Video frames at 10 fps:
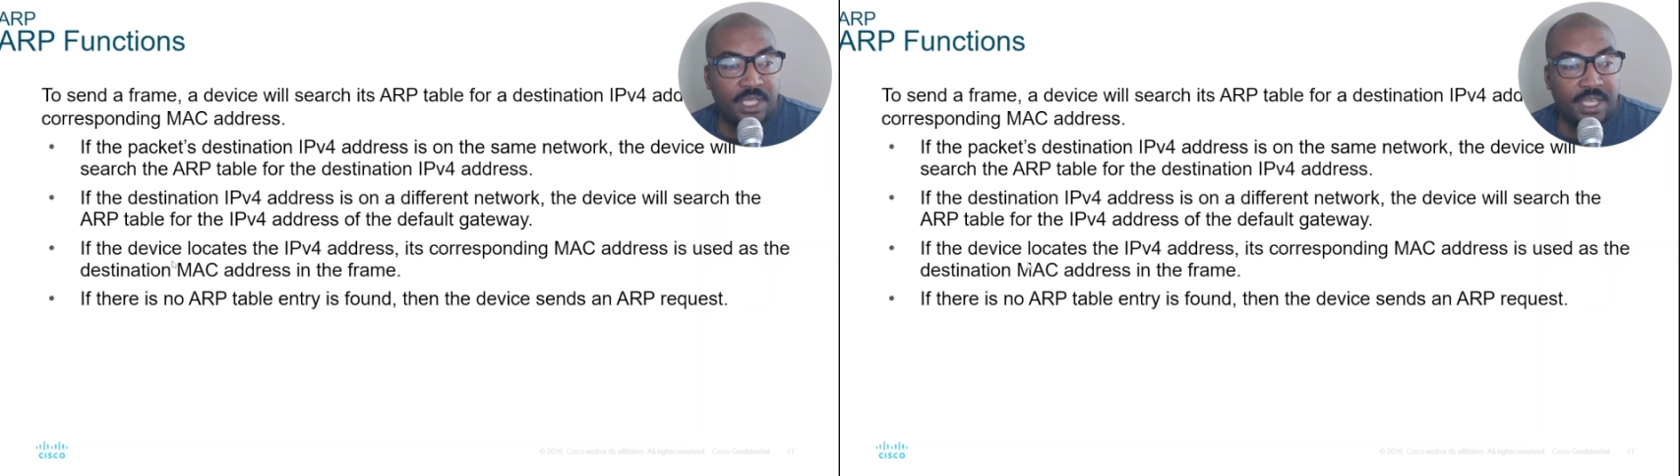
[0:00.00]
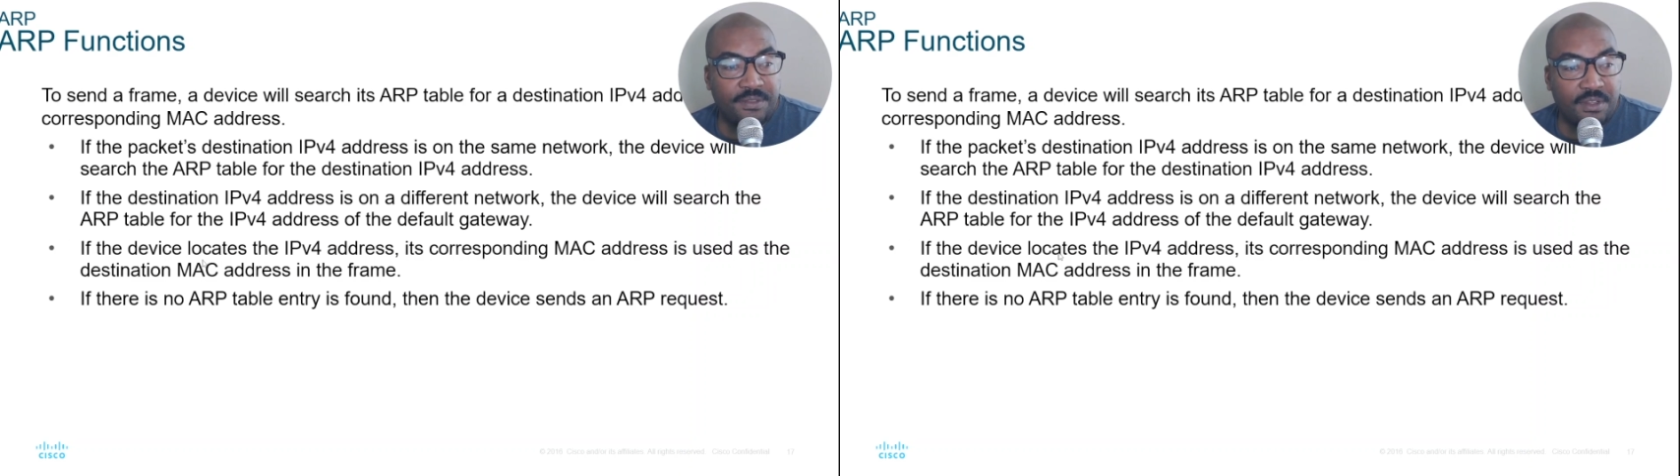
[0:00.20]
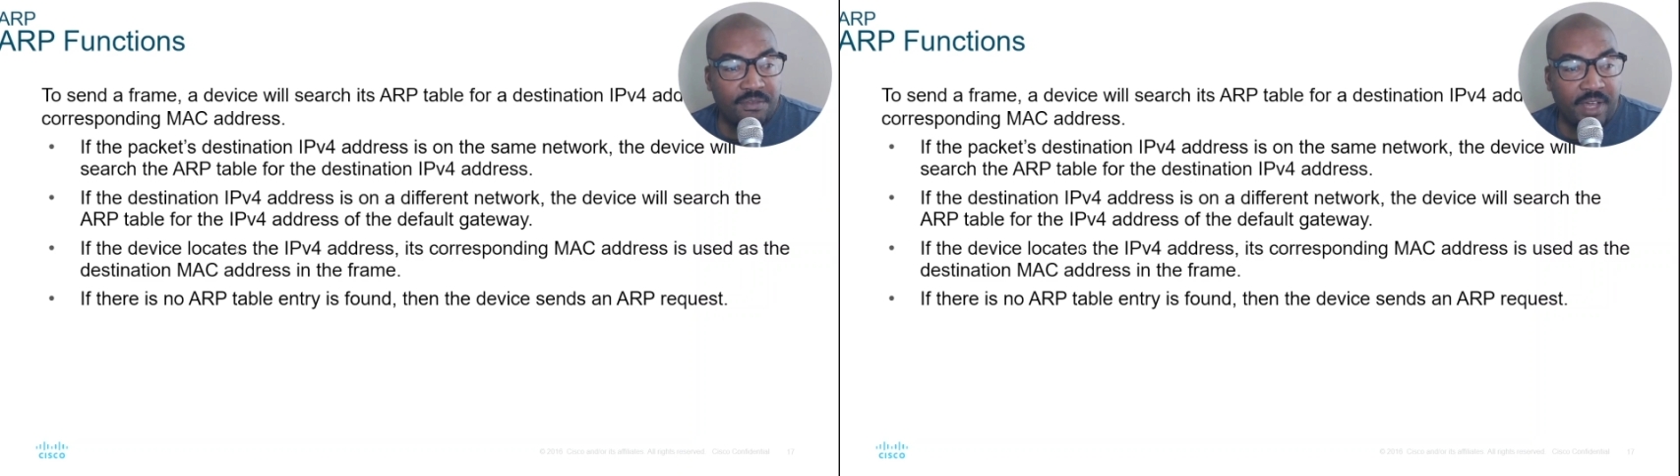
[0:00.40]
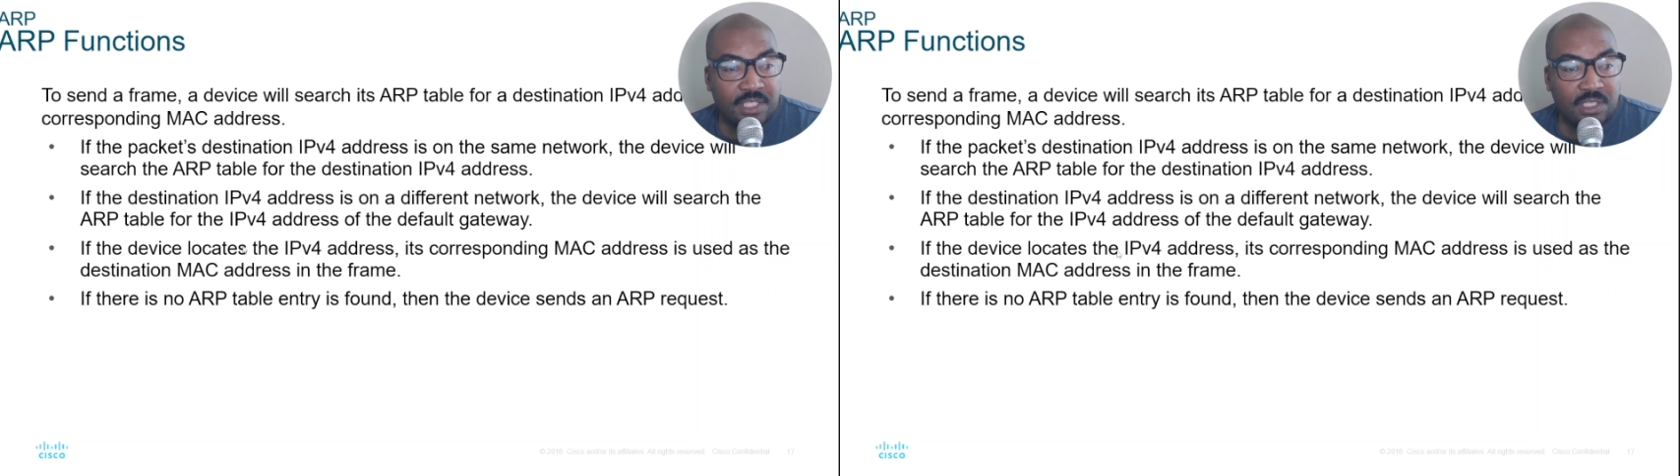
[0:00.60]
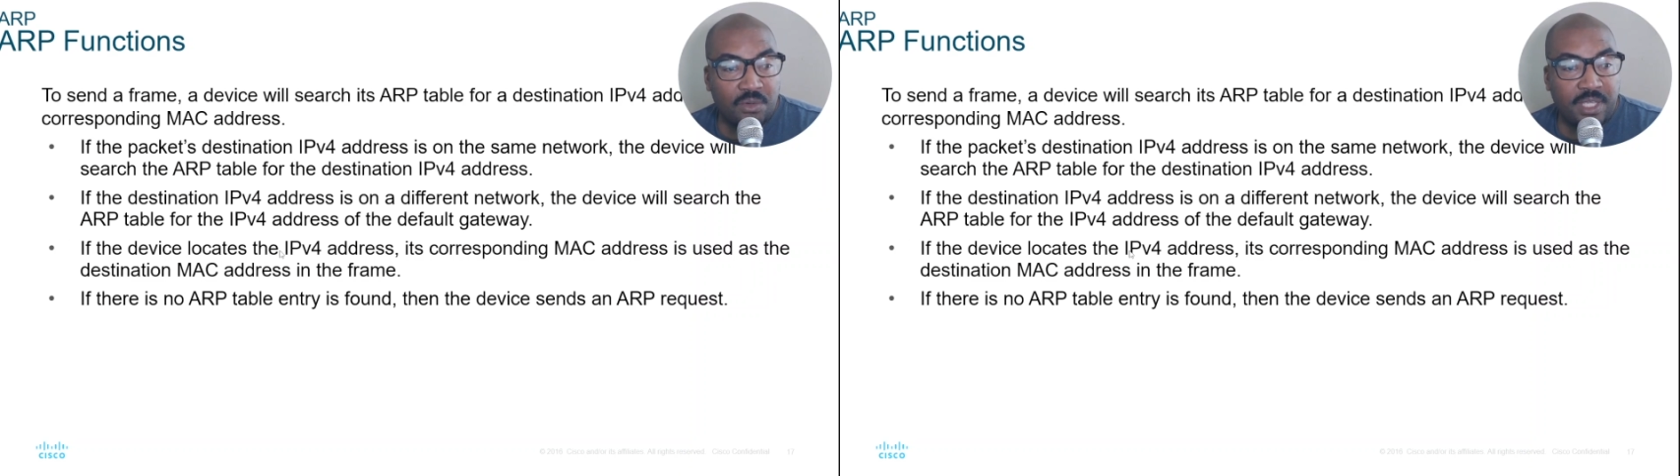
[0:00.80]
If the
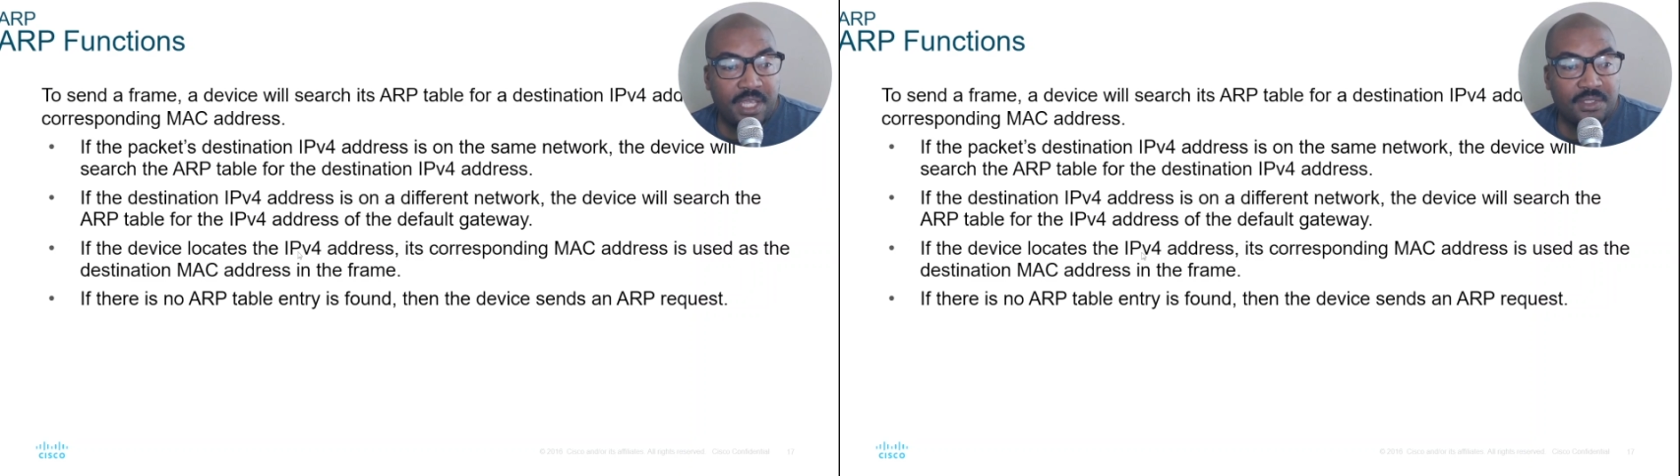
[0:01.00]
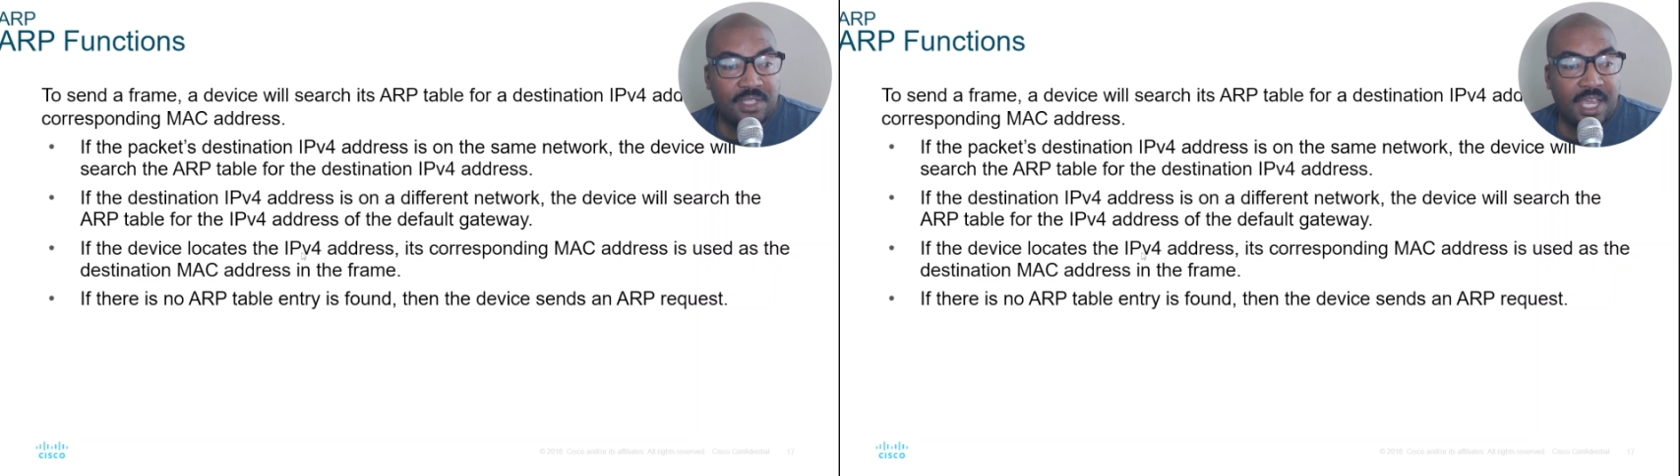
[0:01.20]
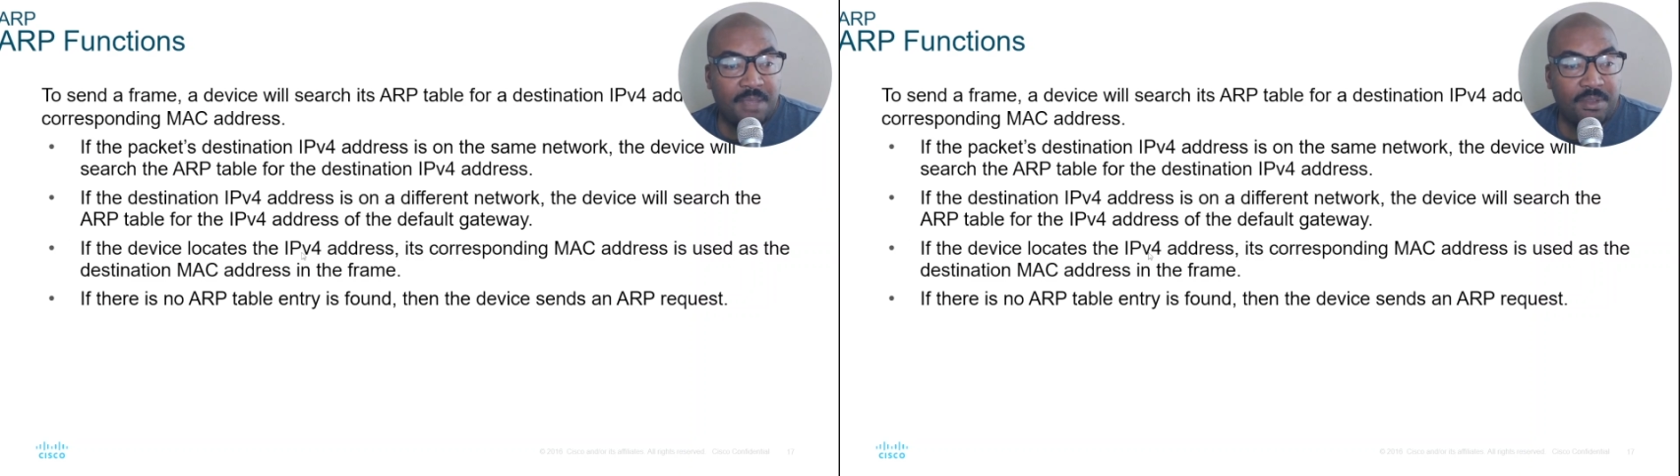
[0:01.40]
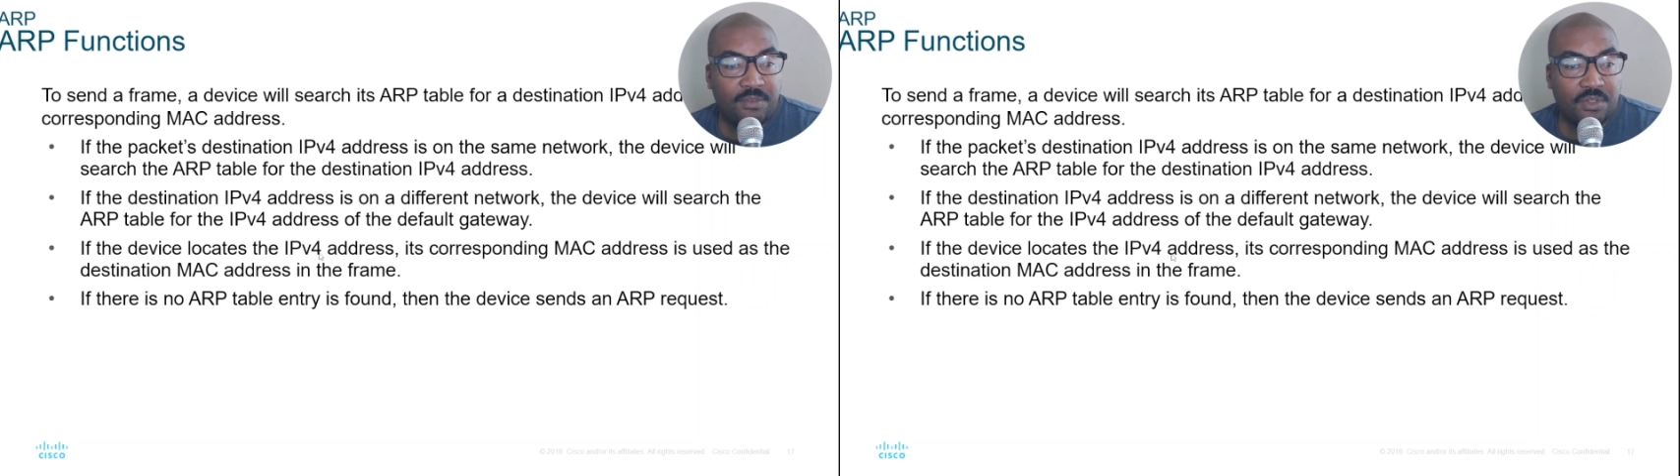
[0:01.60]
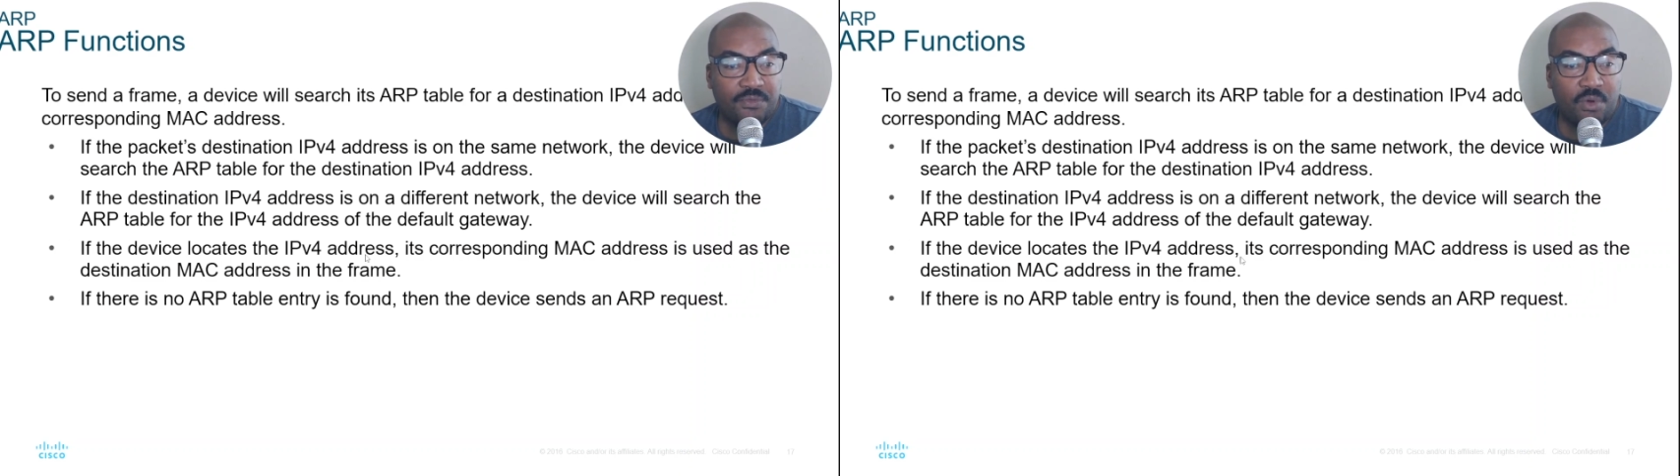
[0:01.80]
device locates the IP
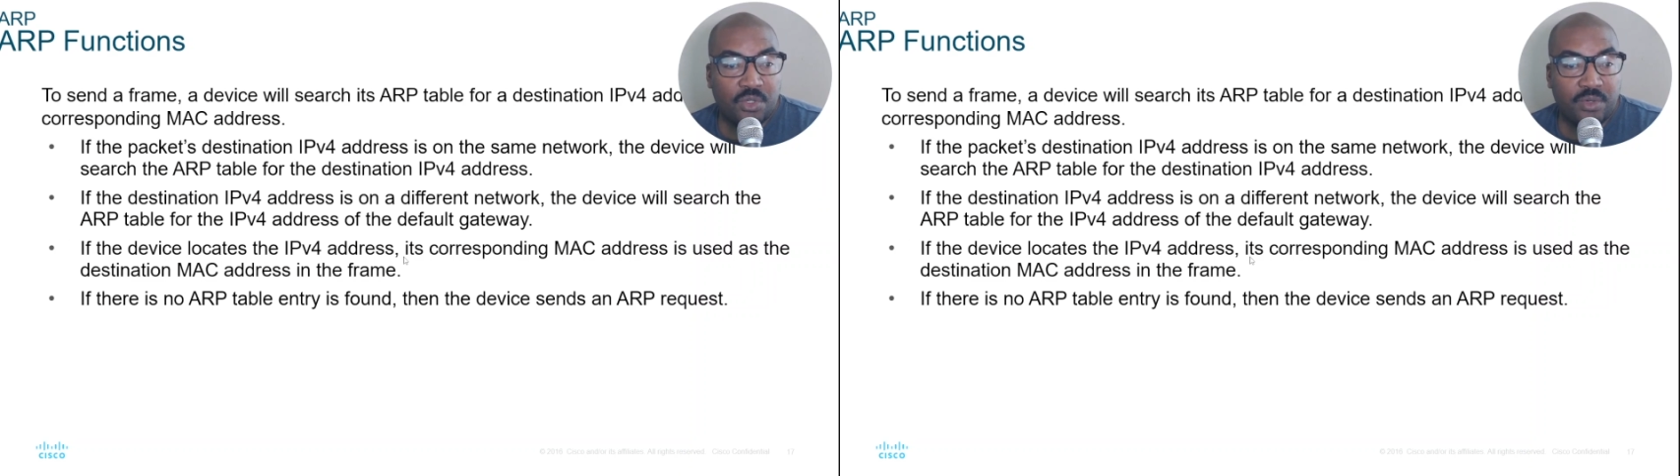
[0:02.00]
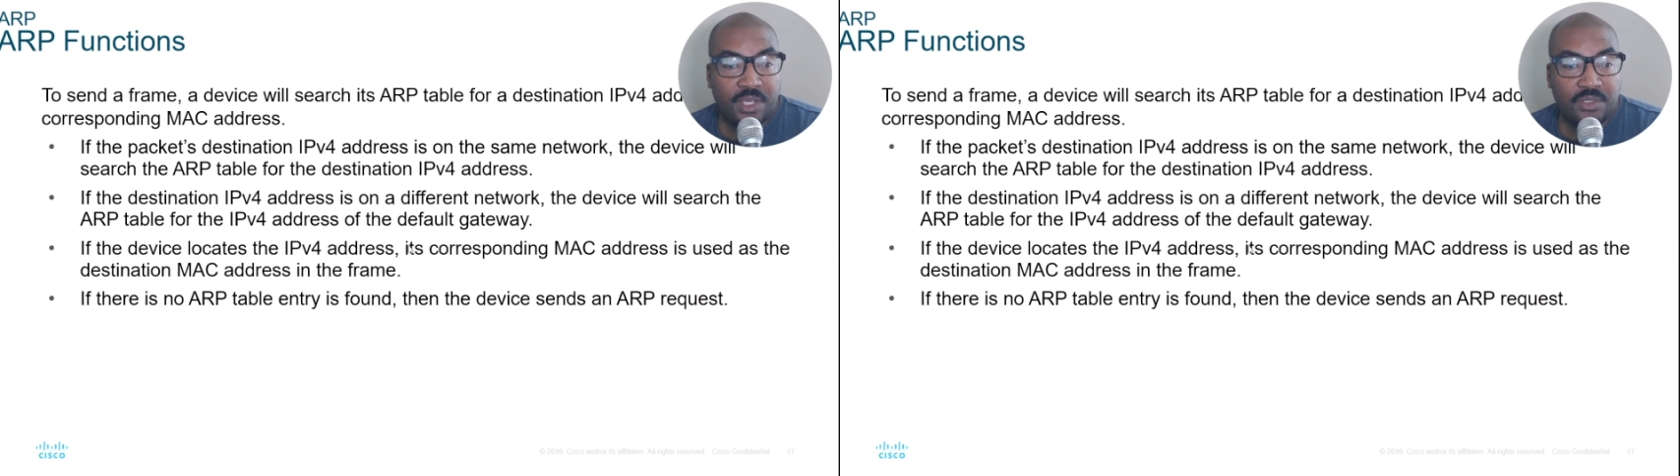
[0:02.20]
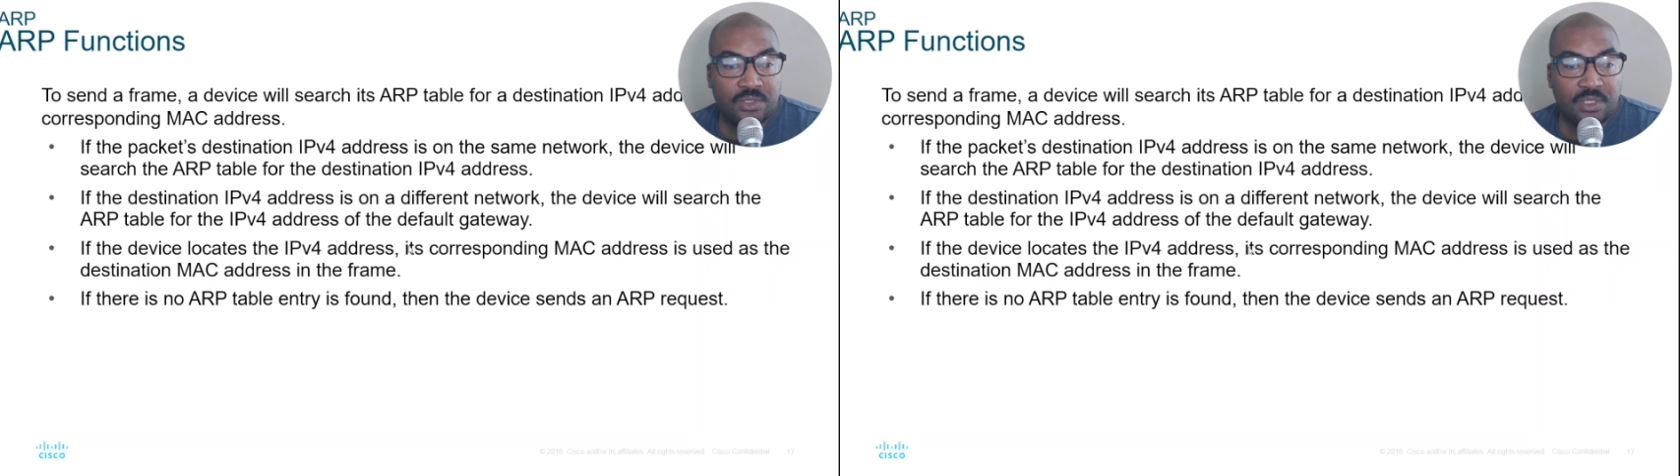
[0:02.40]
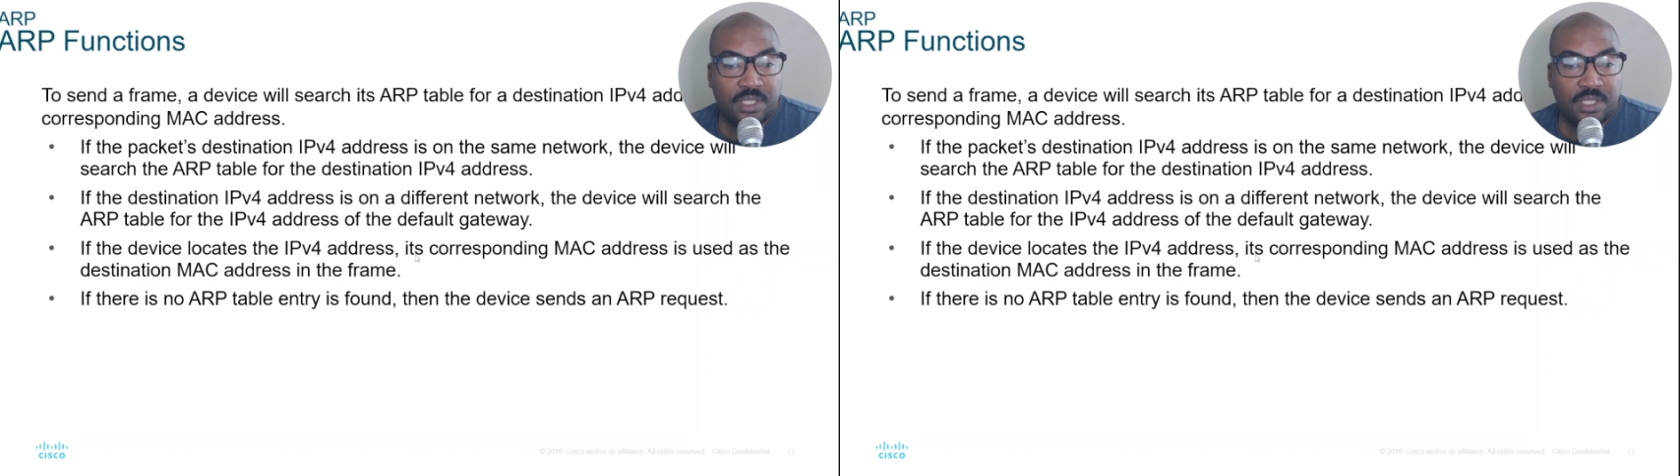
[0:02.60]
version 4 address,